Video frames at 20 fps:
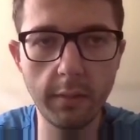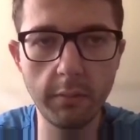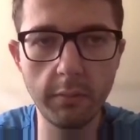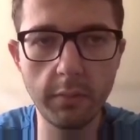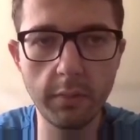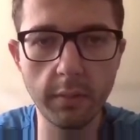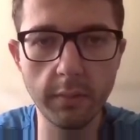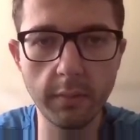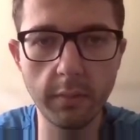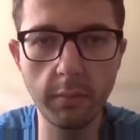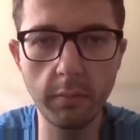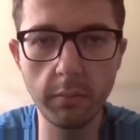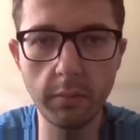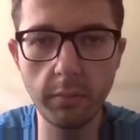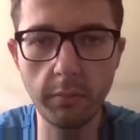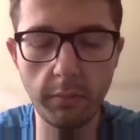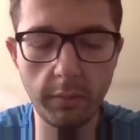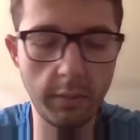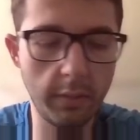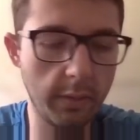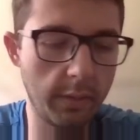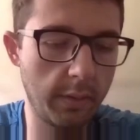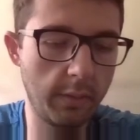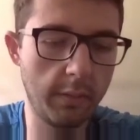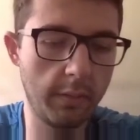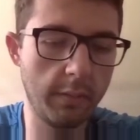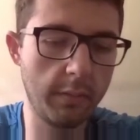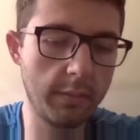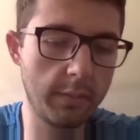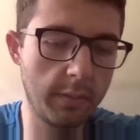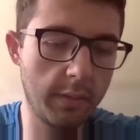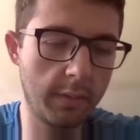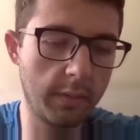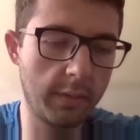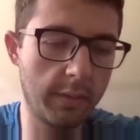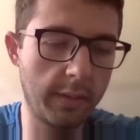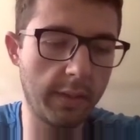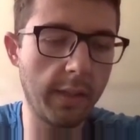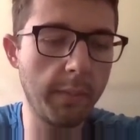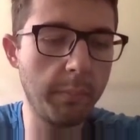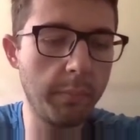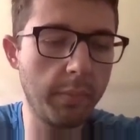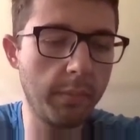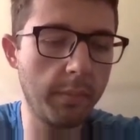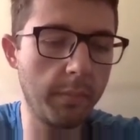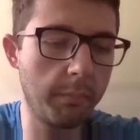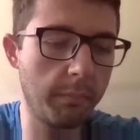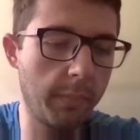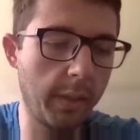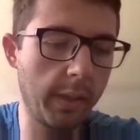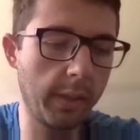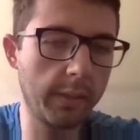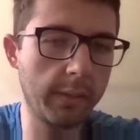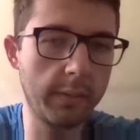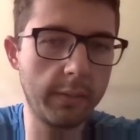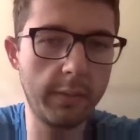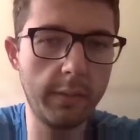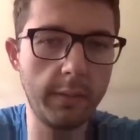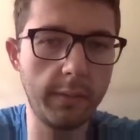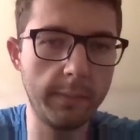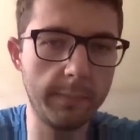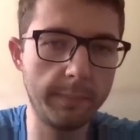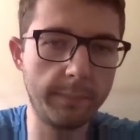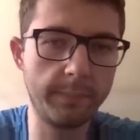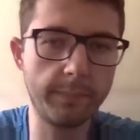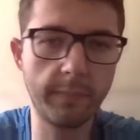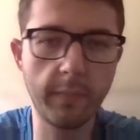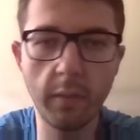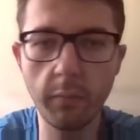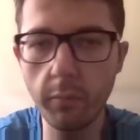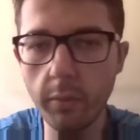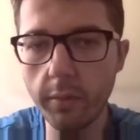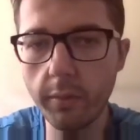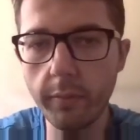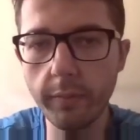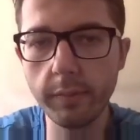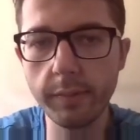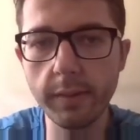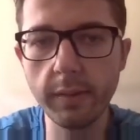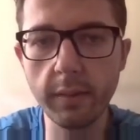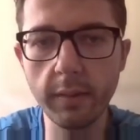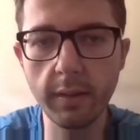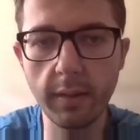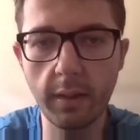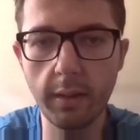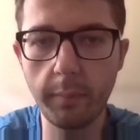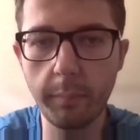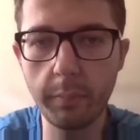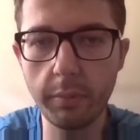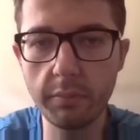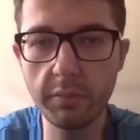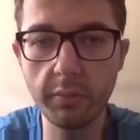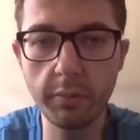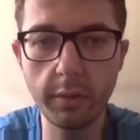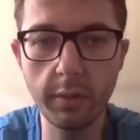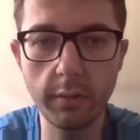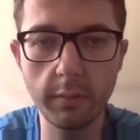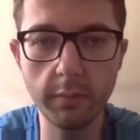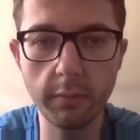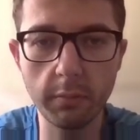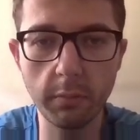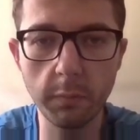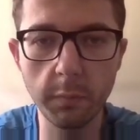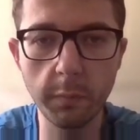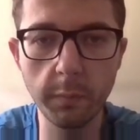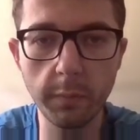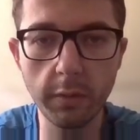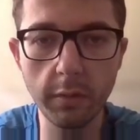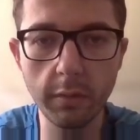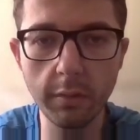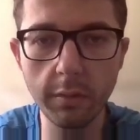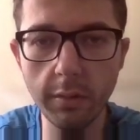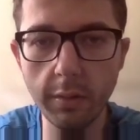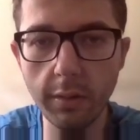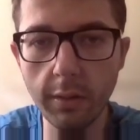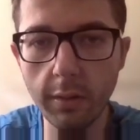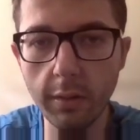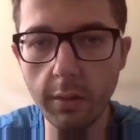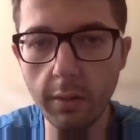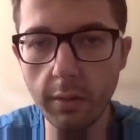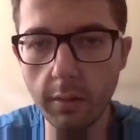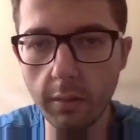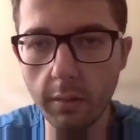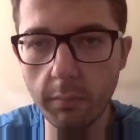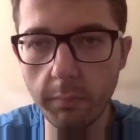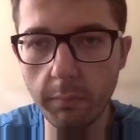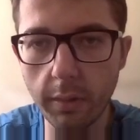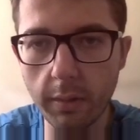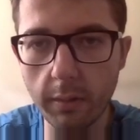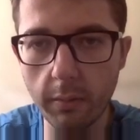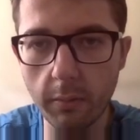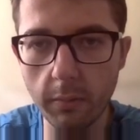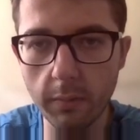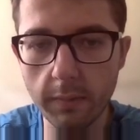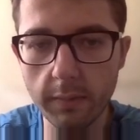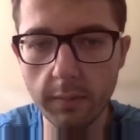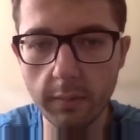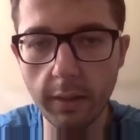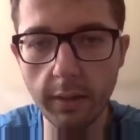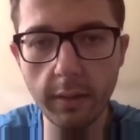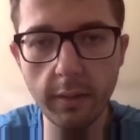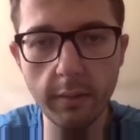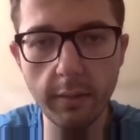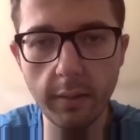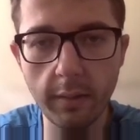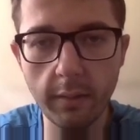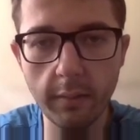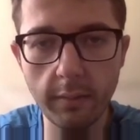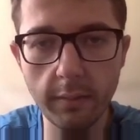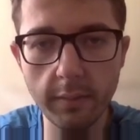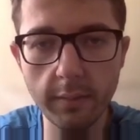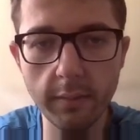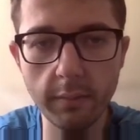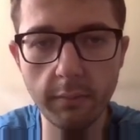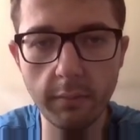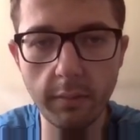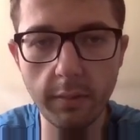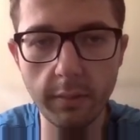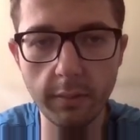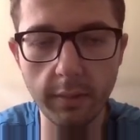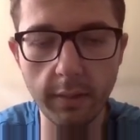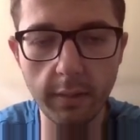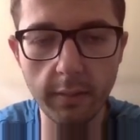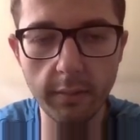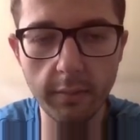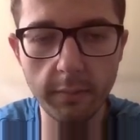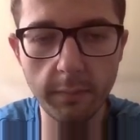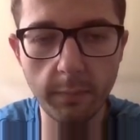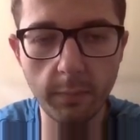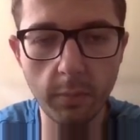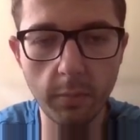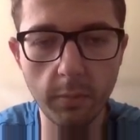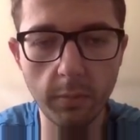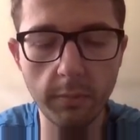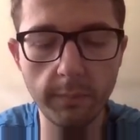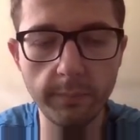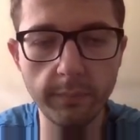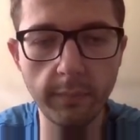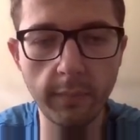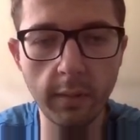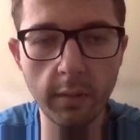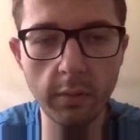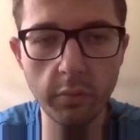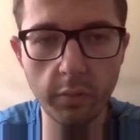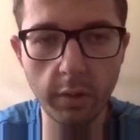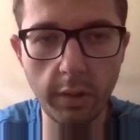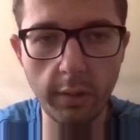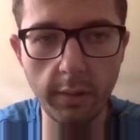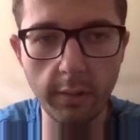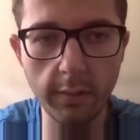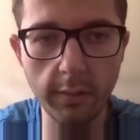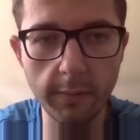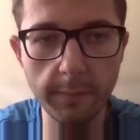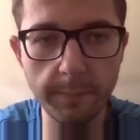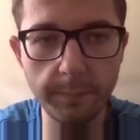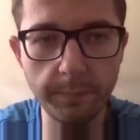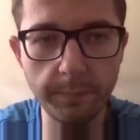you just go to indicators and type MACD. We're using Hypertrader software because I like it and it's really nice for trading.